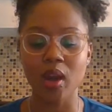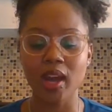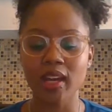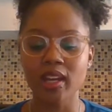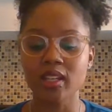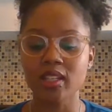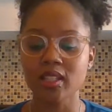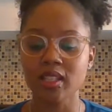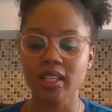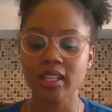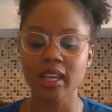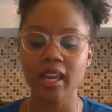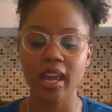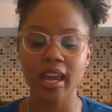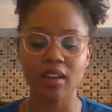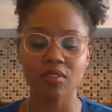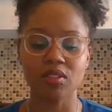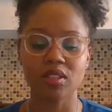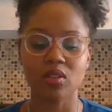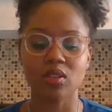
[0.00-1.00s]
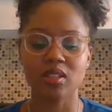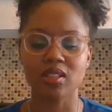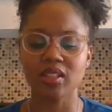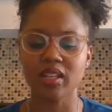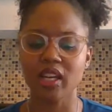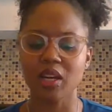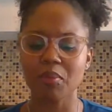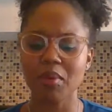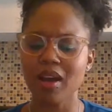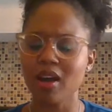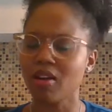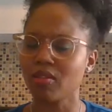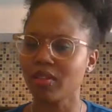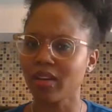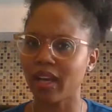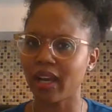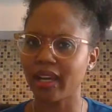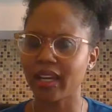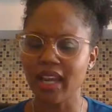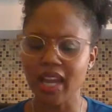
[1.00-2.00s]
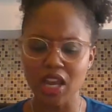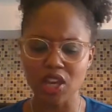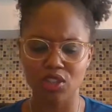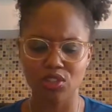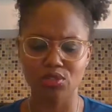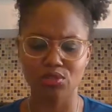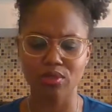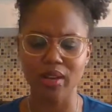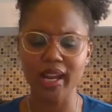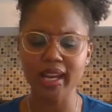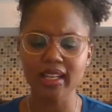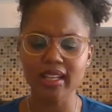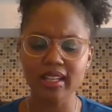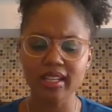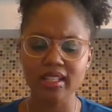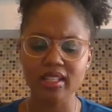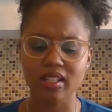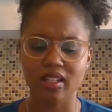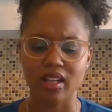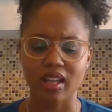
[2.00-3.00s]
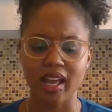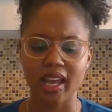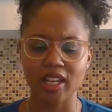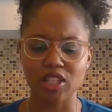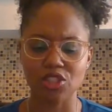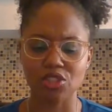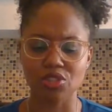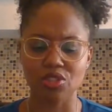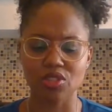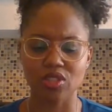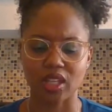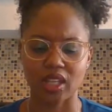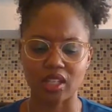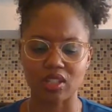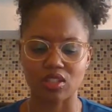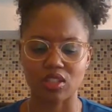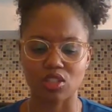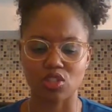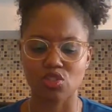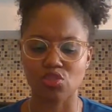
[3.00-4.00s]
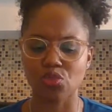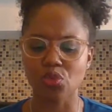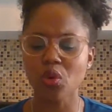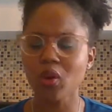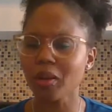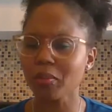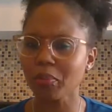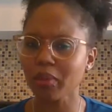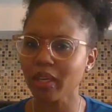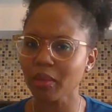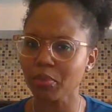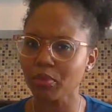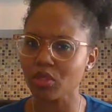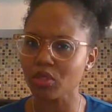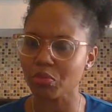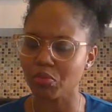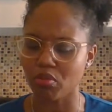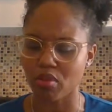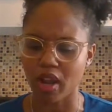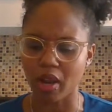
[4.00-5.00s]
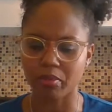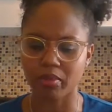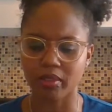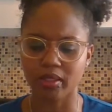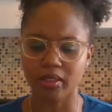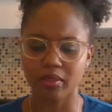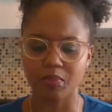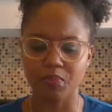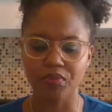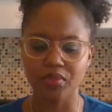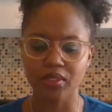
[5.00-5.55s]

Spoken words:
does he have to stay up all night, grinding his clashers and destroying people's property?